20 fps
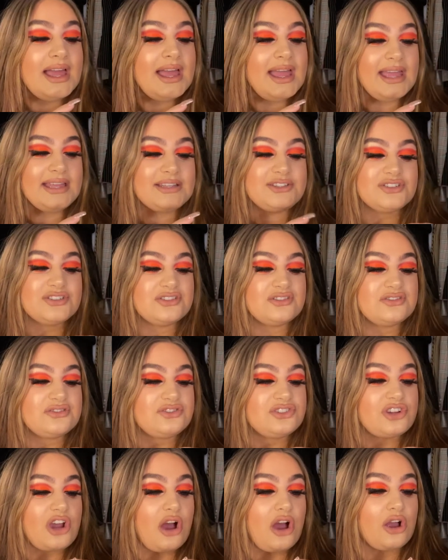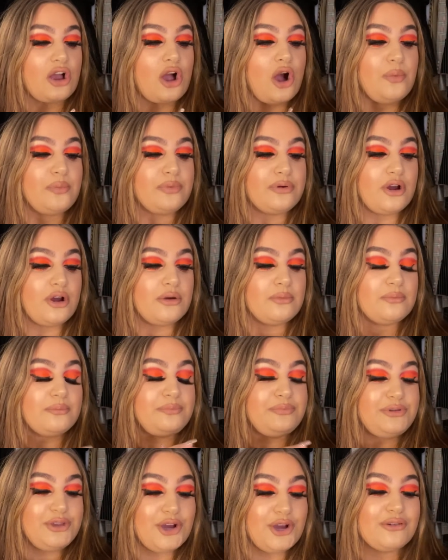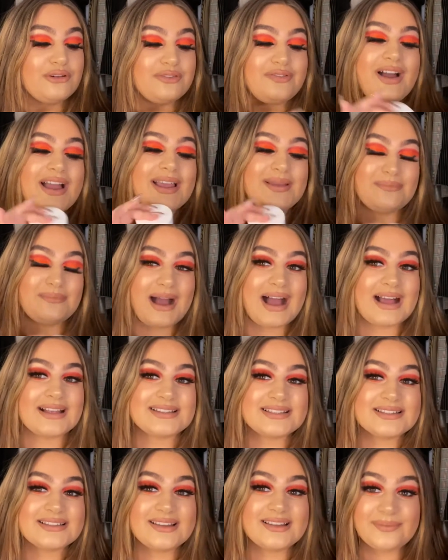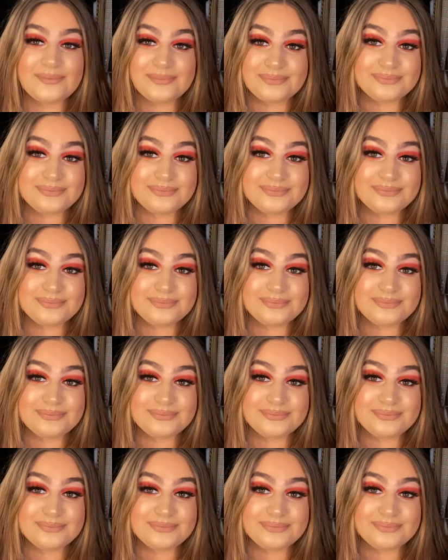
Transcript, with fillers: It's just charcoal pro purifying mask.